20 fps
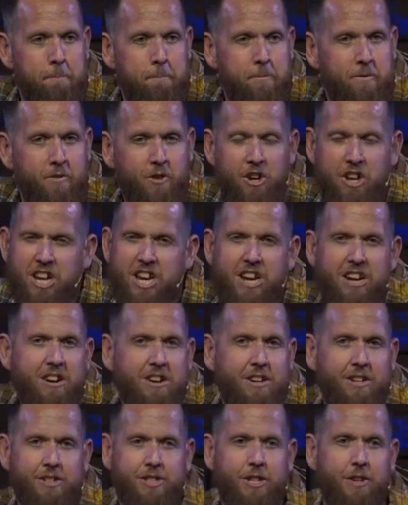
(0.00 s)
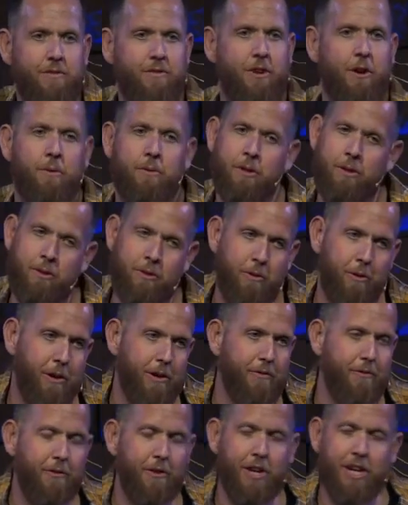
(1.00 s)
For years, you've known the
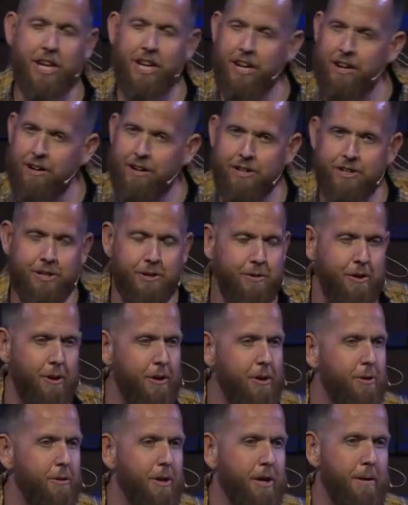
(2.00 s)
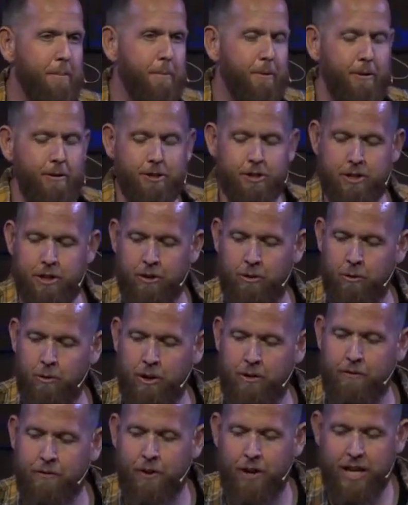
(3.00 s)
Lord. For years, you know you can approach the
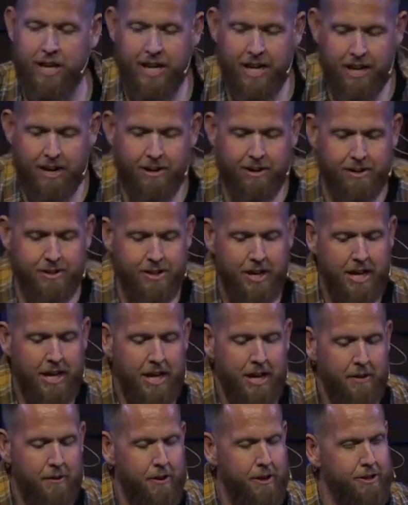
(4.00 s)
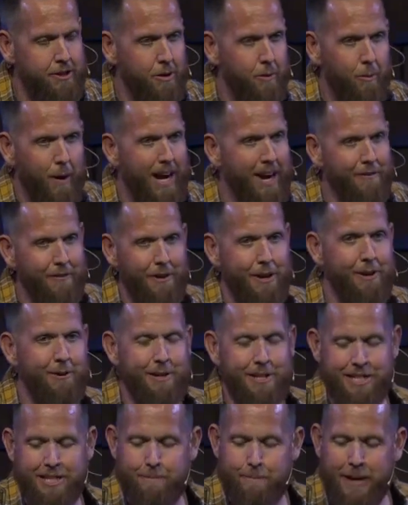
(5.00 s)
Lord. For years, there's a way for you
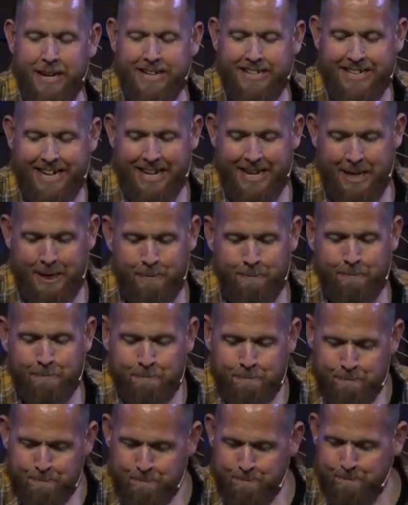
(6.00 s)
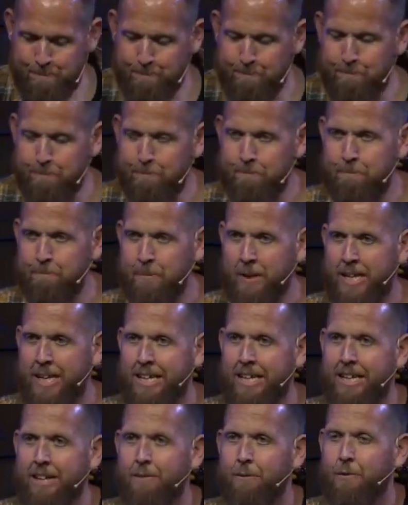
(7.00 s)
to speak to him.
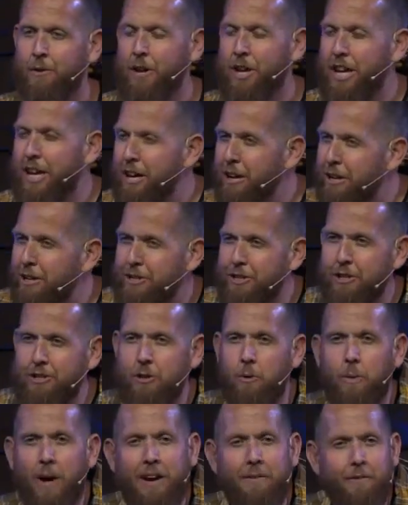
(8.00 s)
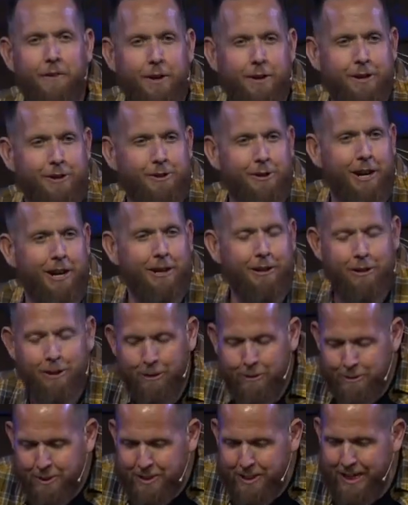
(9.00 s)
For years, there's a way for you to draw
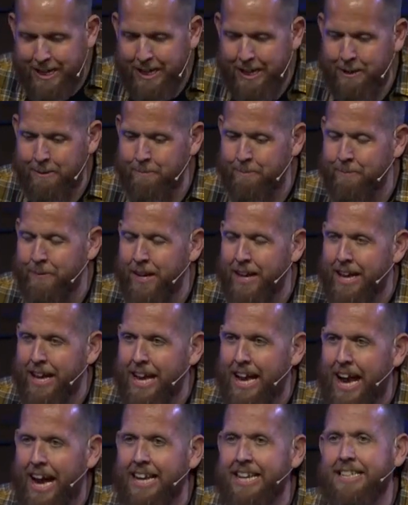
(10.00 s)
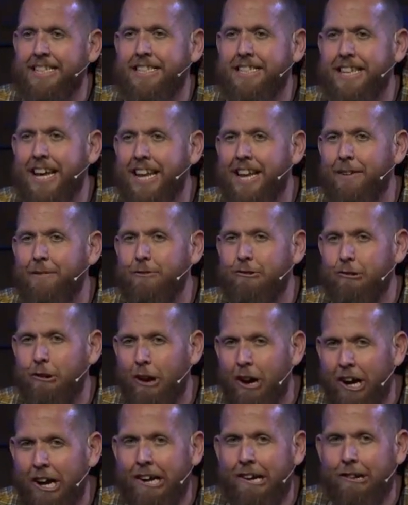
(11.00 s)
close to him. And instead of
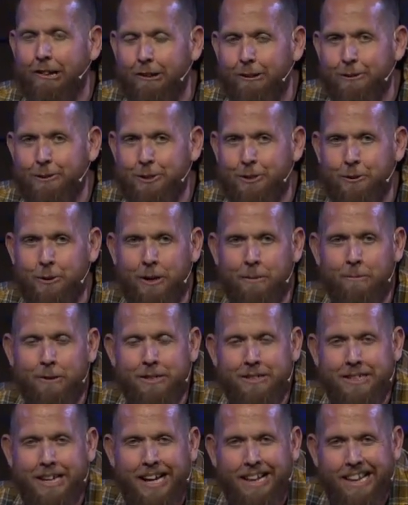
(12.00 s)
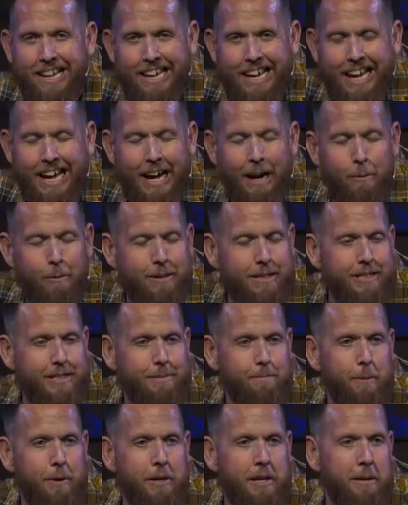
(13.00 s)
drawing close to him, we're just kind of like, yeah, we're
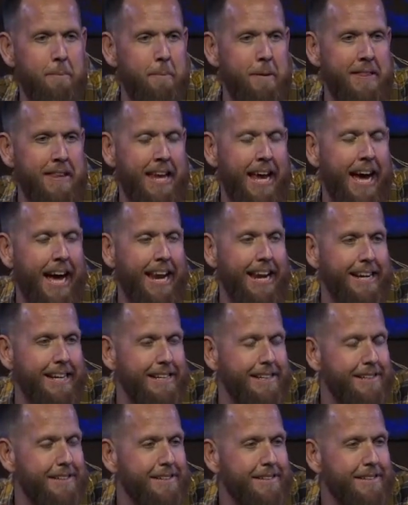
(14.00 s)
just putting him in the attic.